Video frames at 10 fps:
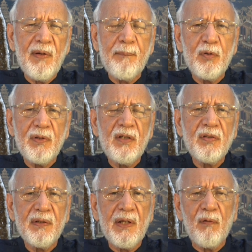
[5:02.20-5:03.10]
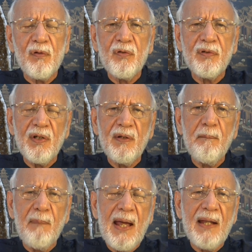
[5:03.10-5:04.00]
reputation can also
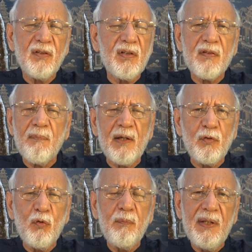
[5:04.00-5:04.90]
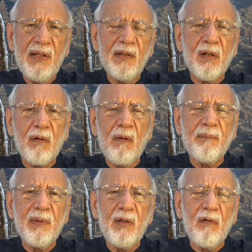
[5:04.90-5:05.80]
turn bad just by you being in the
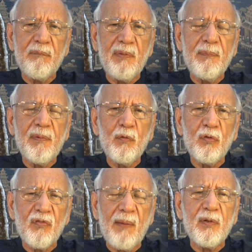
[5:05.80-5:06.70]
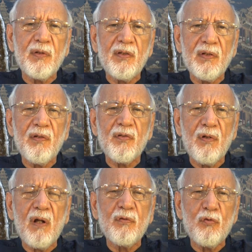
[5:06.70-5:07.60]
company of people whose reputation is
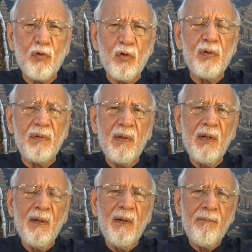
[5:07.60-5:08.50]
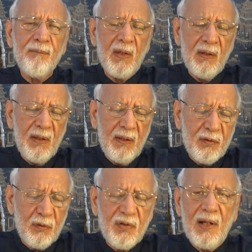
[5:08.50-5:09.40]
not good.
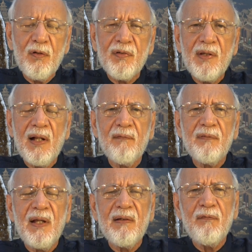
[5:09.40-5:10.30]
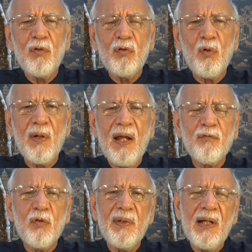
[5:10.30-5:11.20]
So tell yourself that if you don't
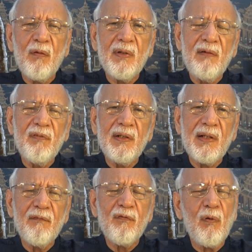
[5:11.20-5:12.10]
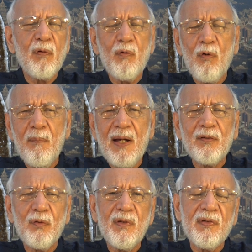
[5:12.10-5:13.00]
have to be out evening nightfall, go
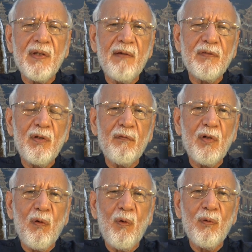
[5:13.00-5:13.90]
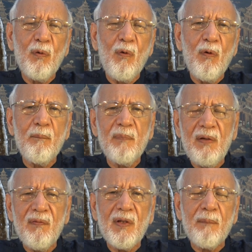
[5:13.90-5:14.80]
back to the safety of your own home,
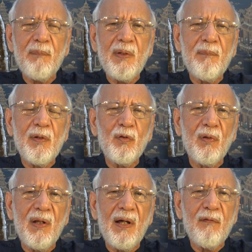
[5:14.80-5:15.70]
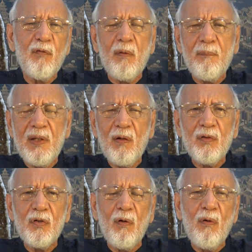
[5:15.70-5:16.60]
be with the people you love, or be
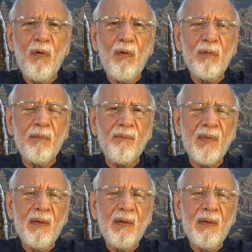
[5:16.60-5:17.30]
on your own.